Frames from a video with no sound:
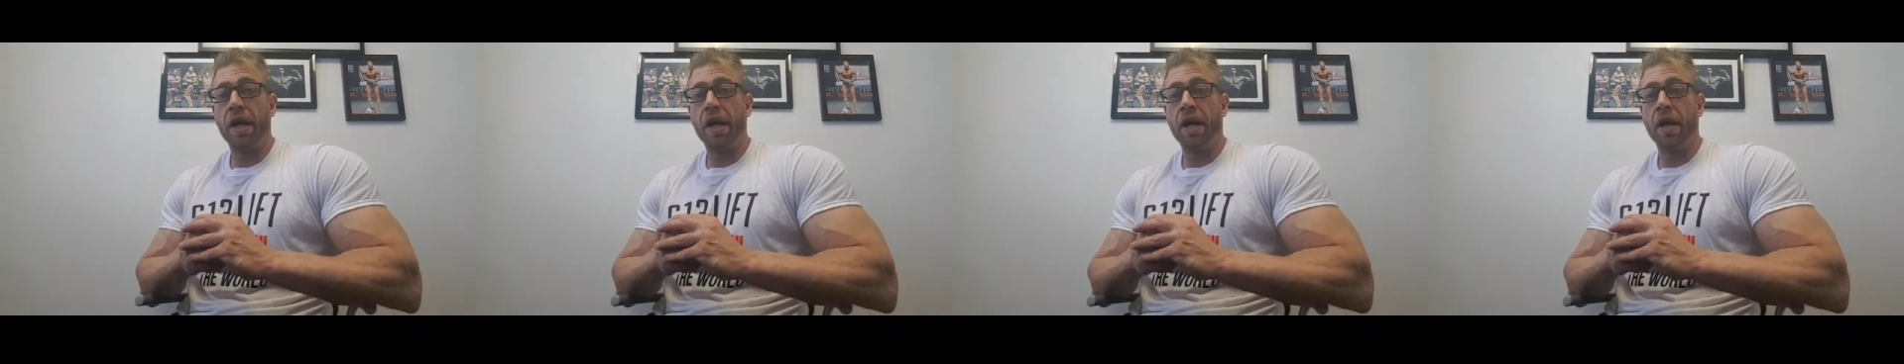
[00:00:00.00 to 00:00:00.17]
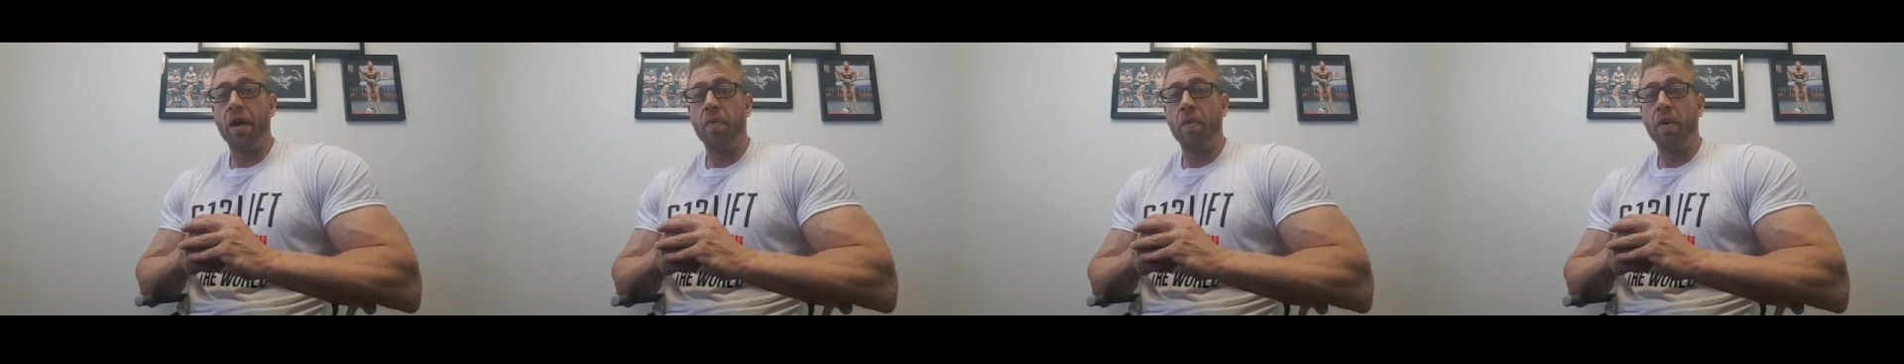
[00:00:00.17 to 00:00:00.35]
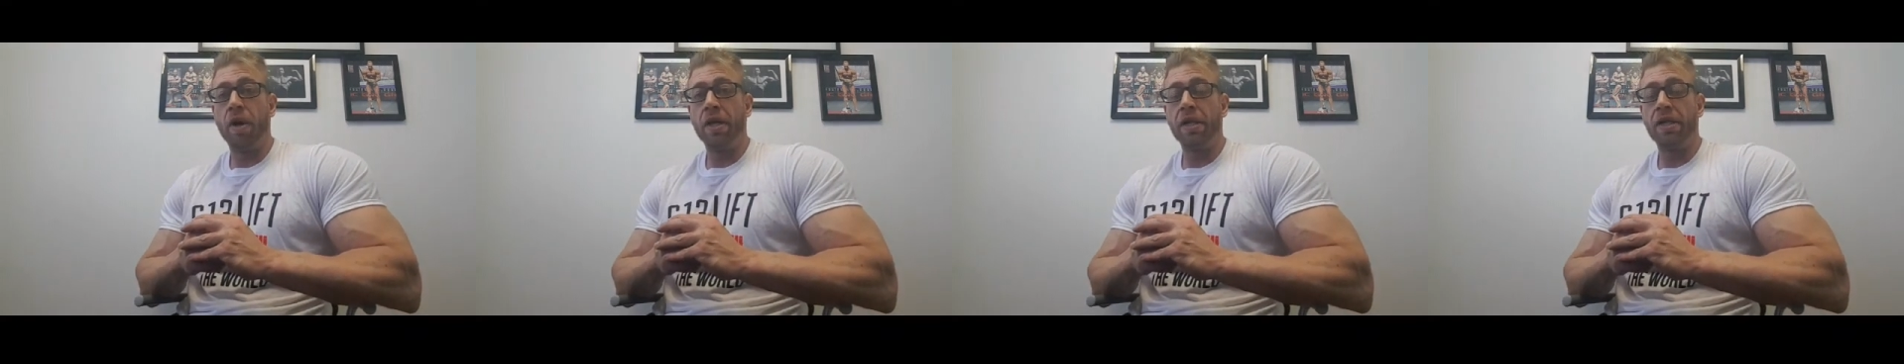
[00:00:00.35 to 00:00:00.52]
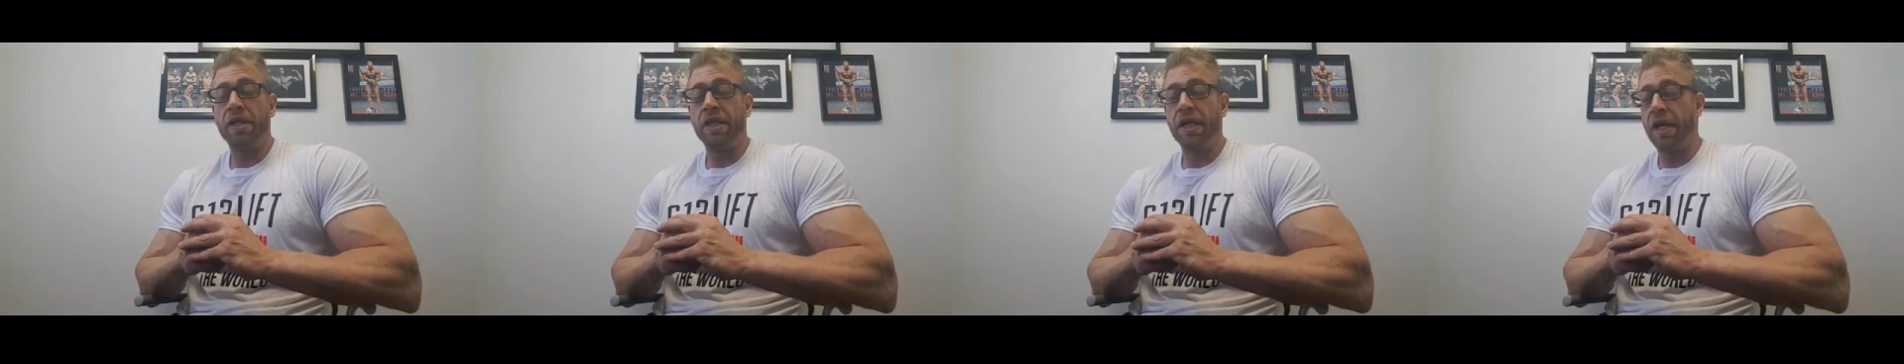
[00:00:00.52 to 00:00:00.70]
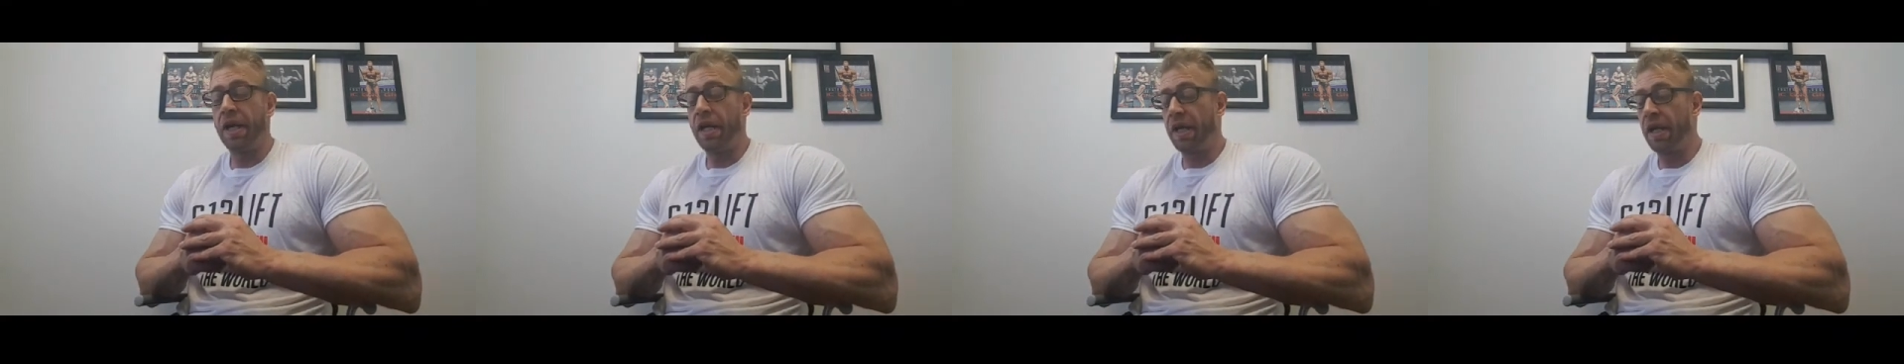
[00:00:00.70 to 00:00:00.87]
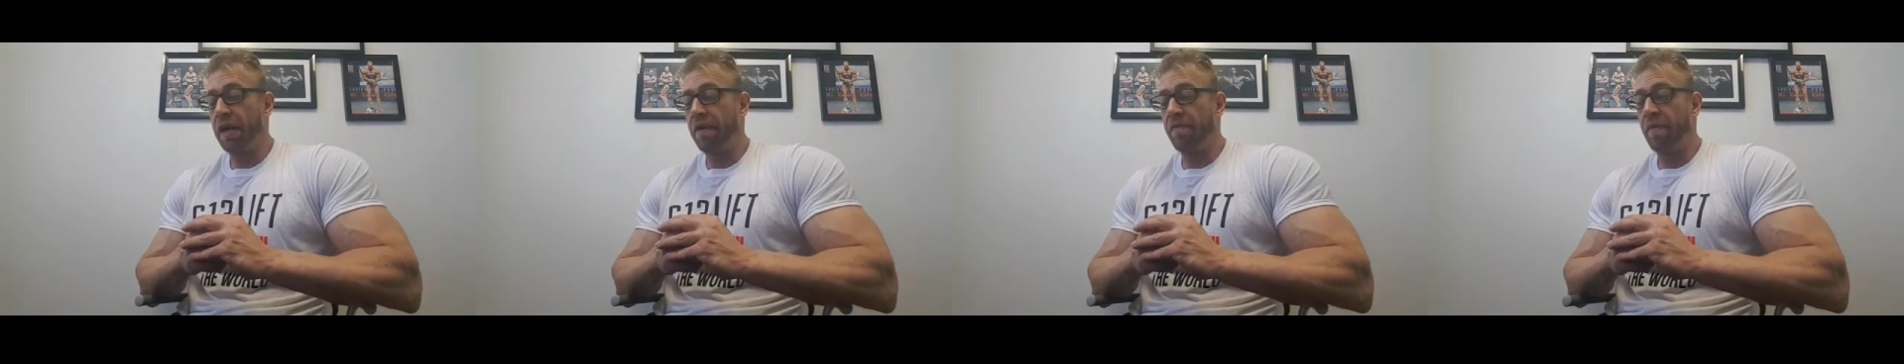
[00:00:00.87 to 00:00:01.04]
and I want
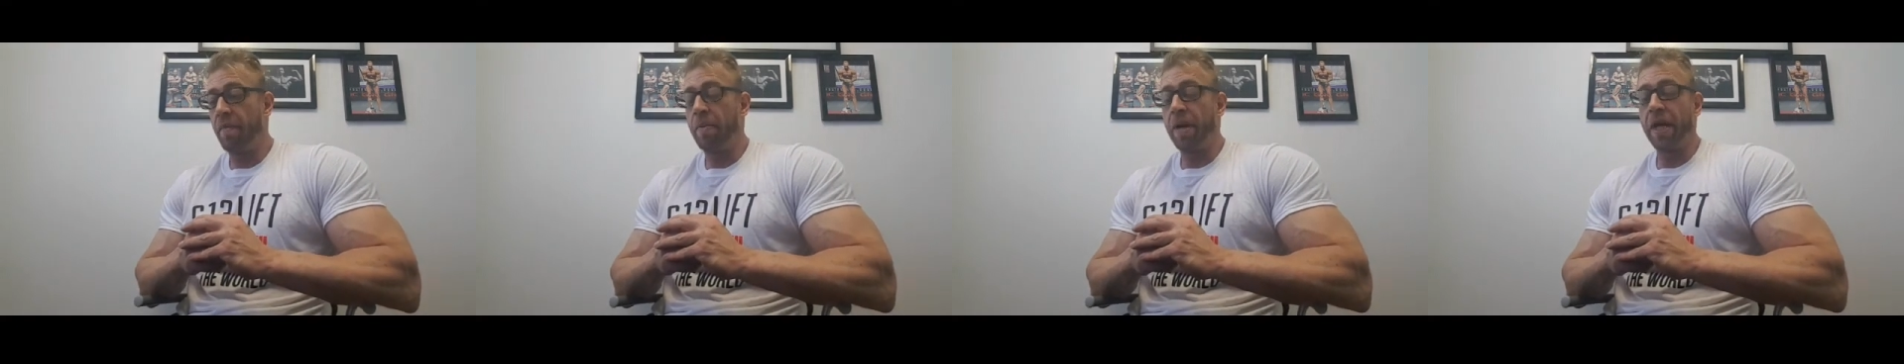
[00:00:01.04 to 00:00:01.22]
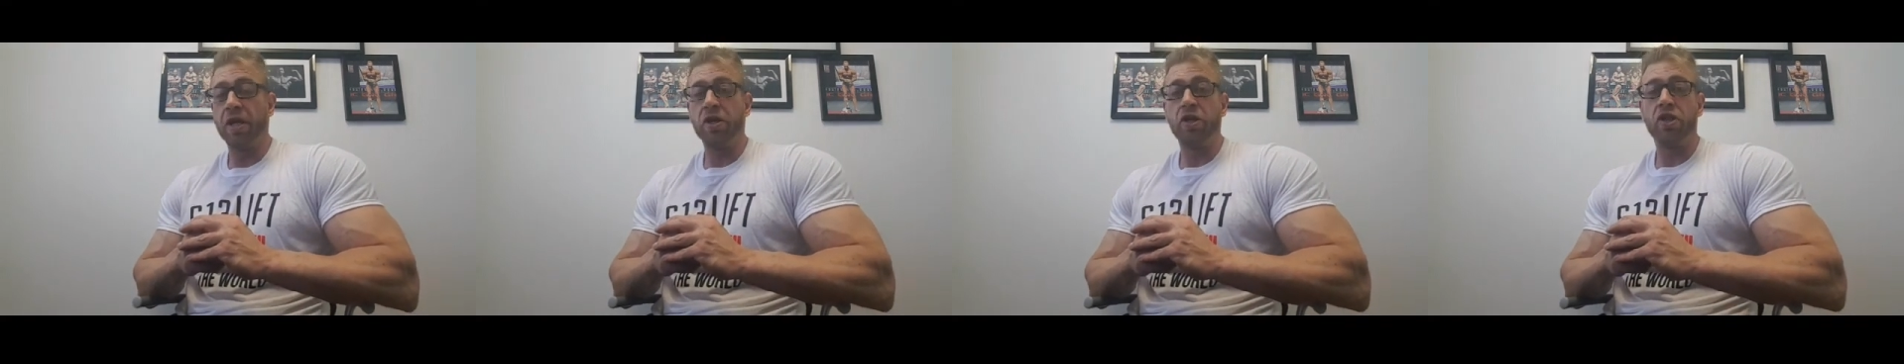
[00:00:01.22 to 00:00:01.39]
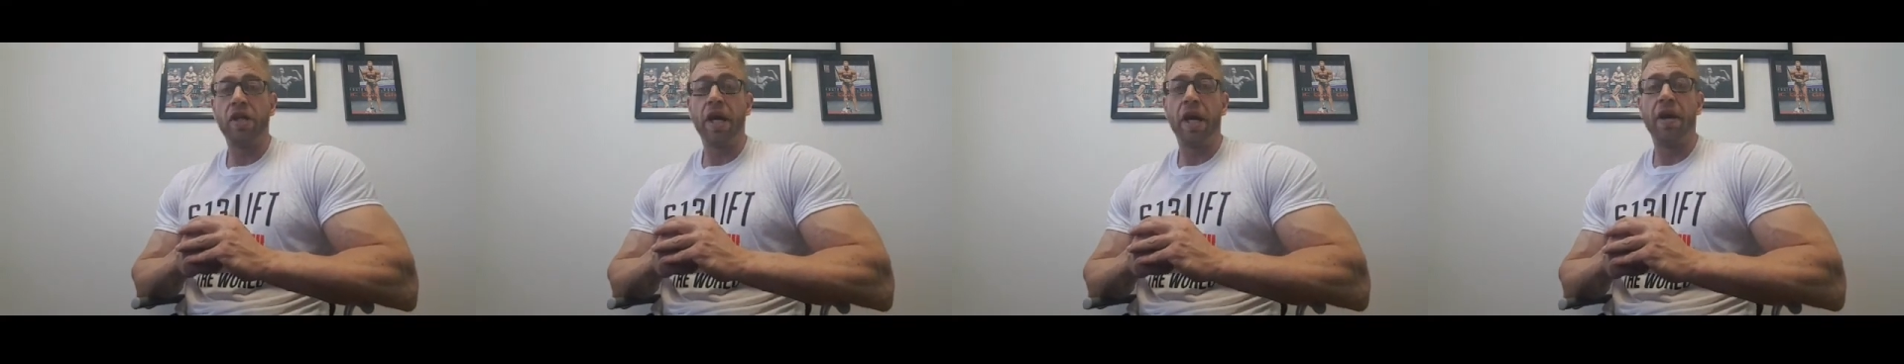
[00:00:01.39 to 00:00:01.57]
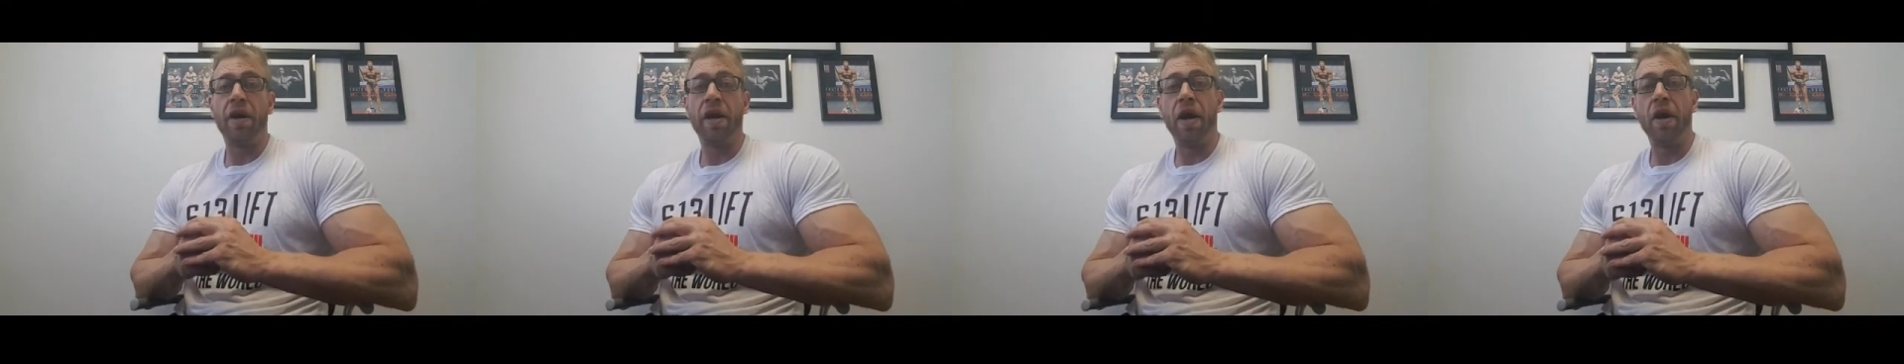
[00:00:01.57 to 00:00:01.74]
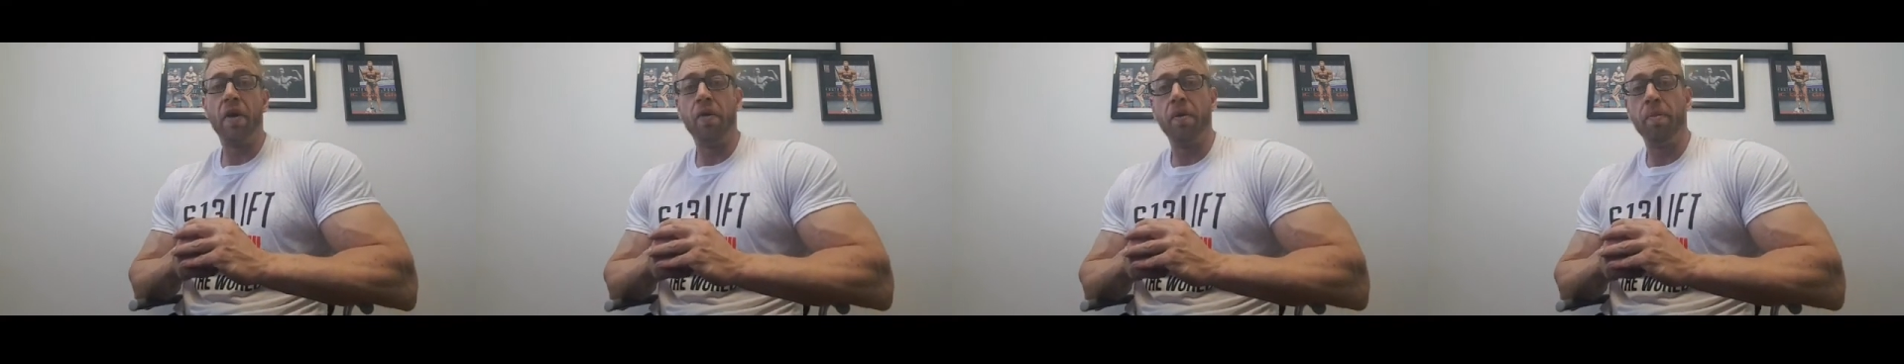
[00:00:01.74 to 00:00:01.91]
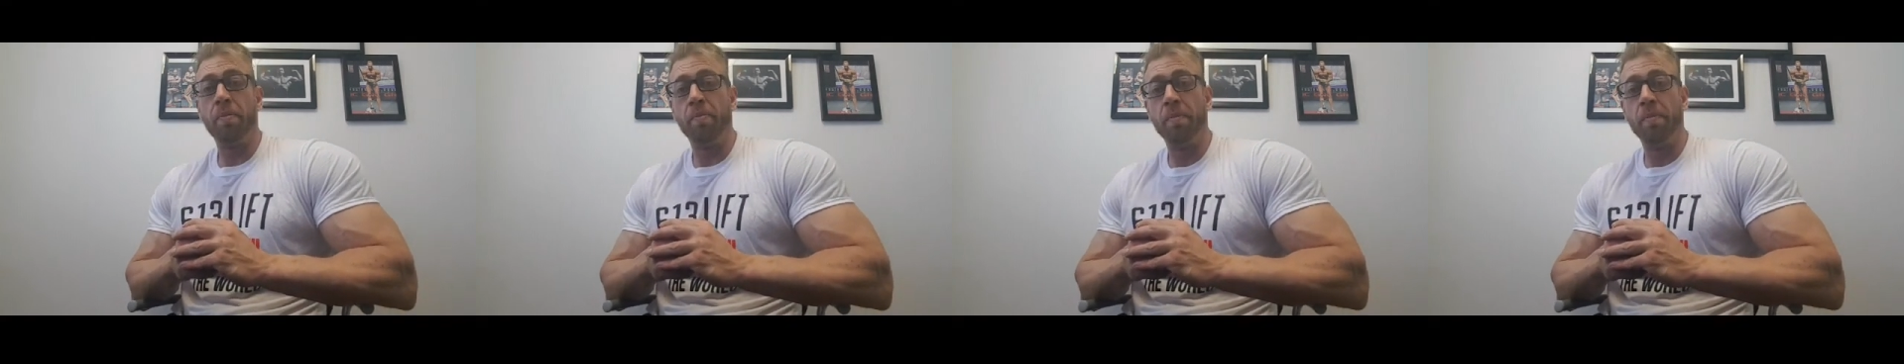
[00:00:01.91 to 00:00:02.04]
to give a big shout out